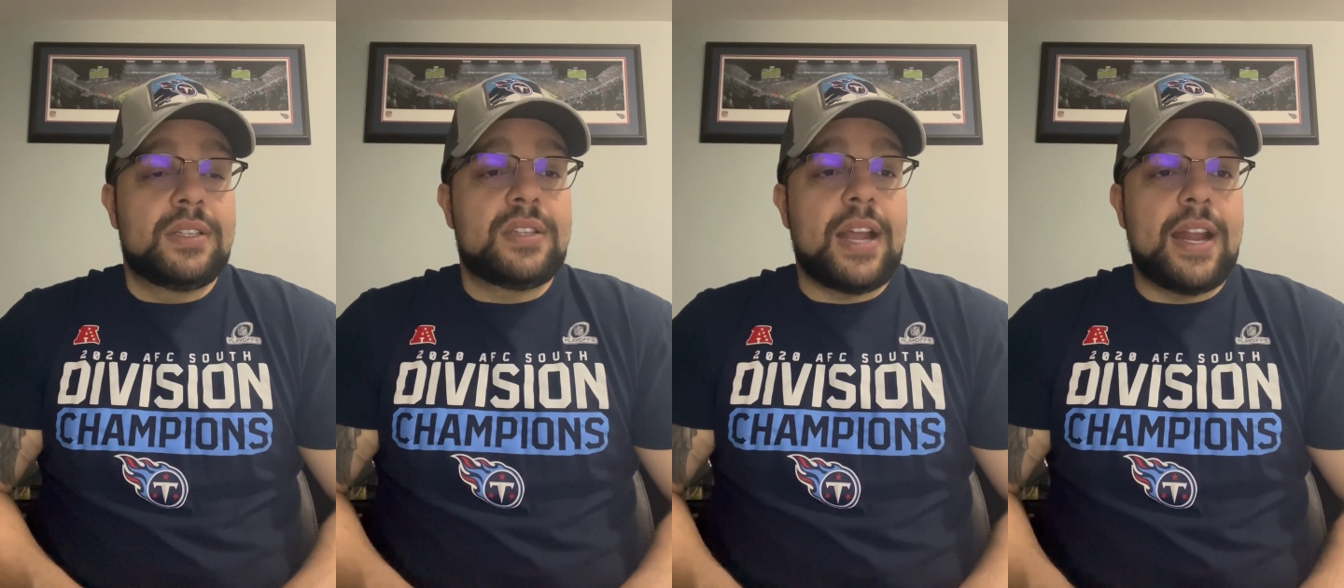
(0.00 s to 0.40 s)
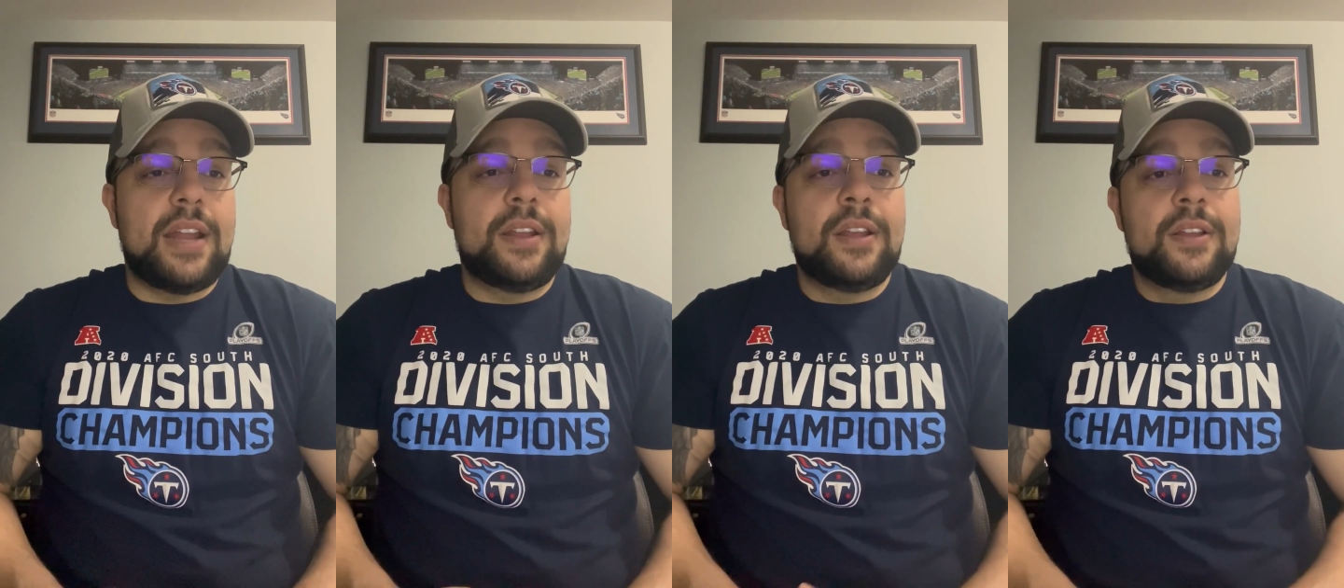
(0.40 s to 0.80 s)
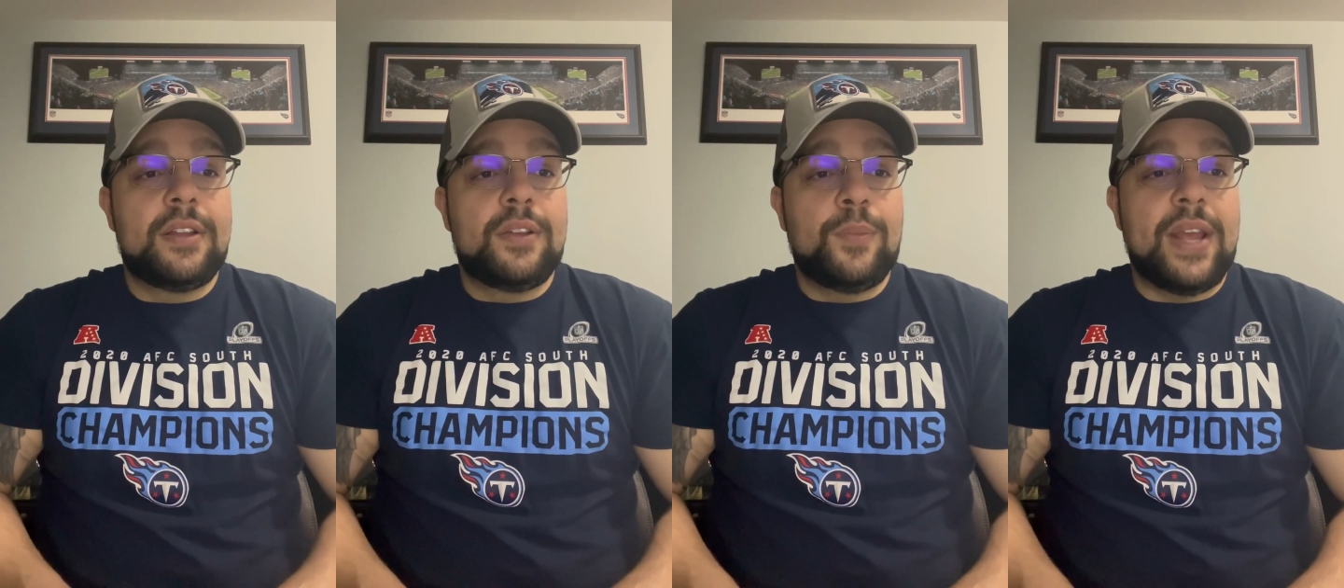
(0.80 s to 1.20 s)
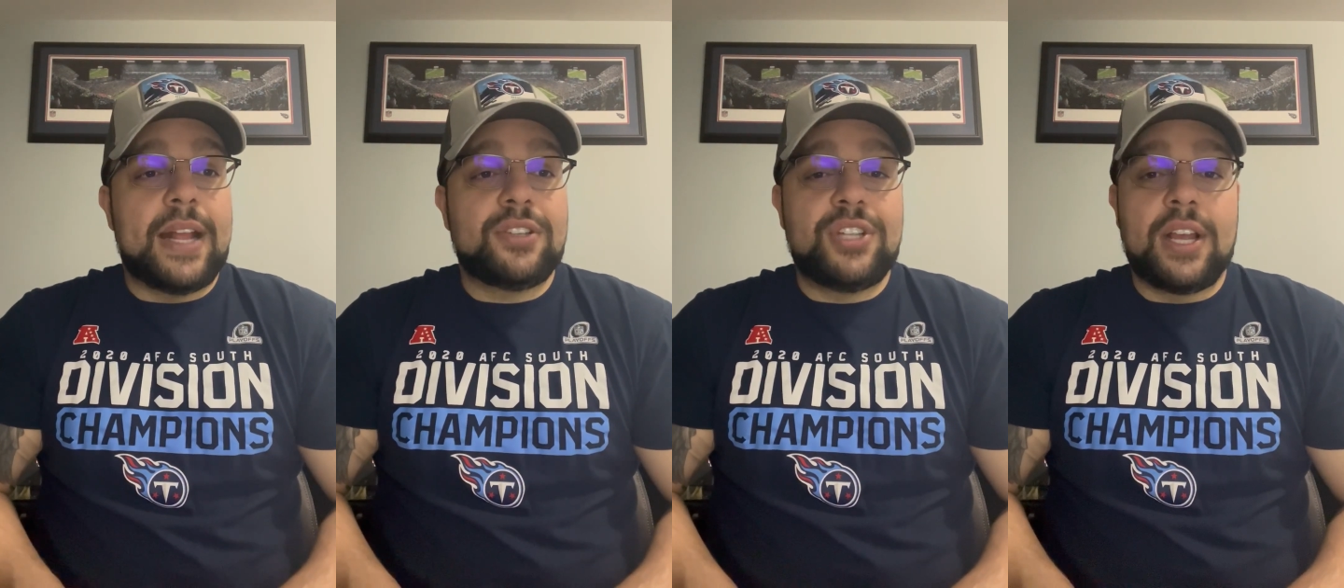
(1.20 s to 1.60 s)
Tight end, we
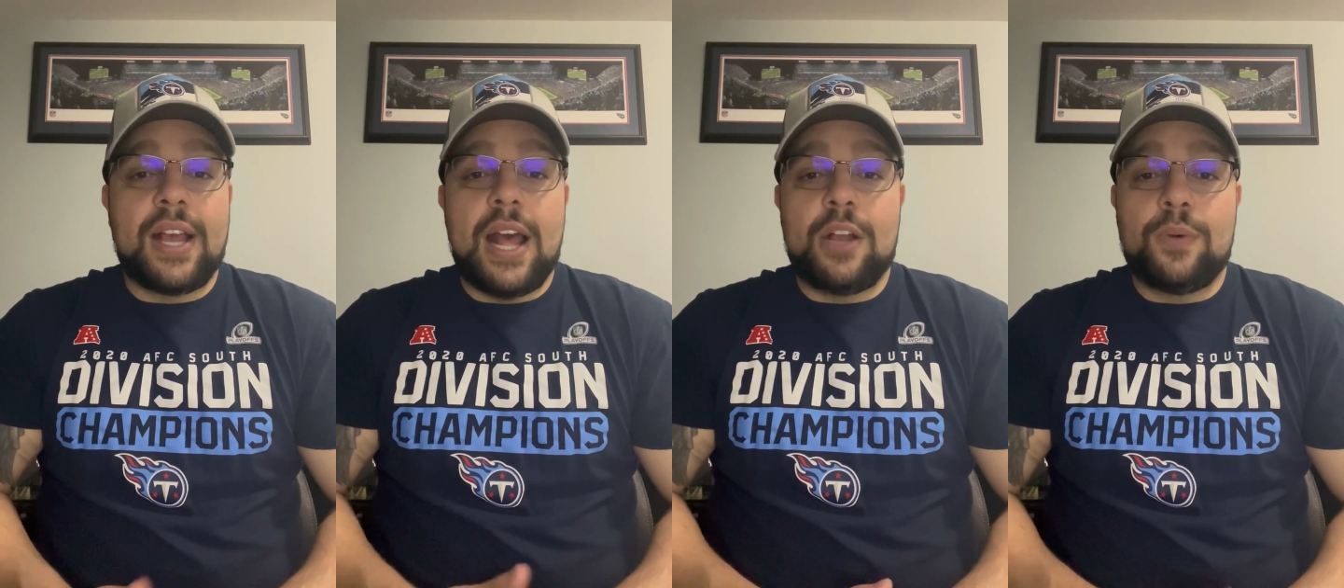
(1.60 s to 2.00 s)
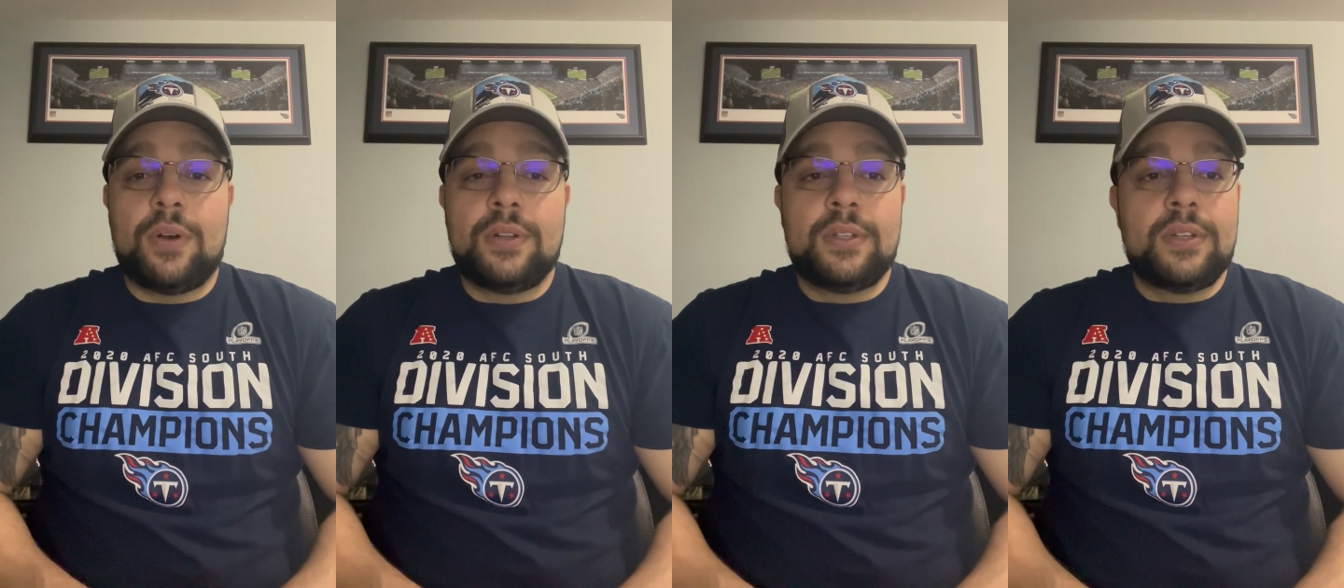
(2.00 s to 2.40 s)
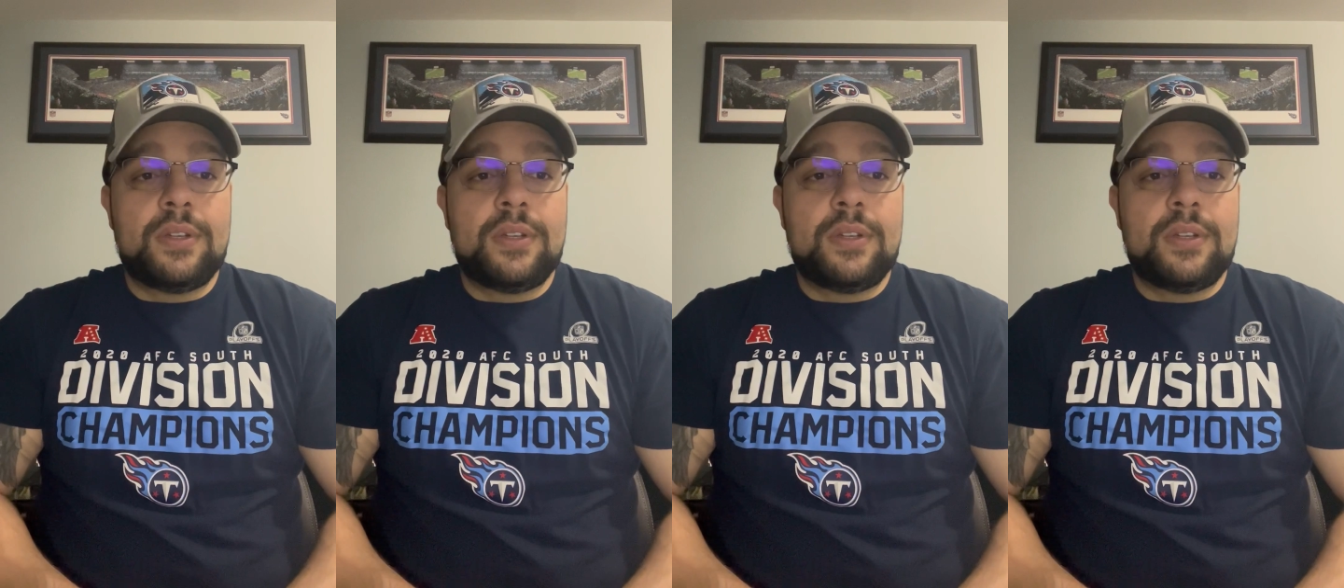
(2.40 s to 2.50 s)
got Chigakonkwo,